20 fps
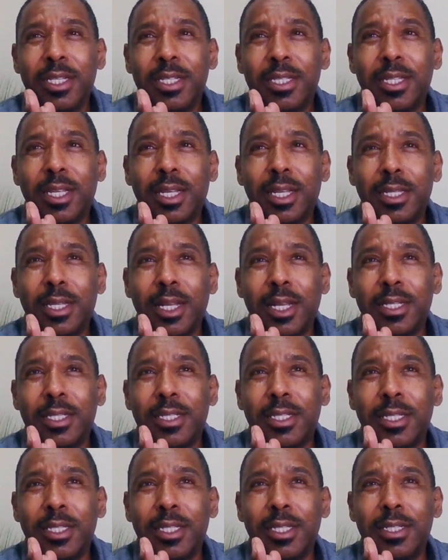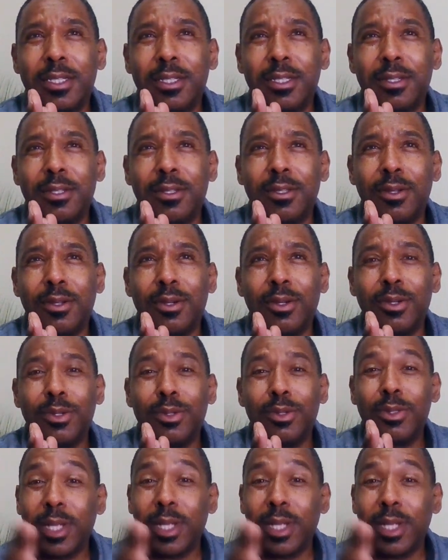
said that she didn't know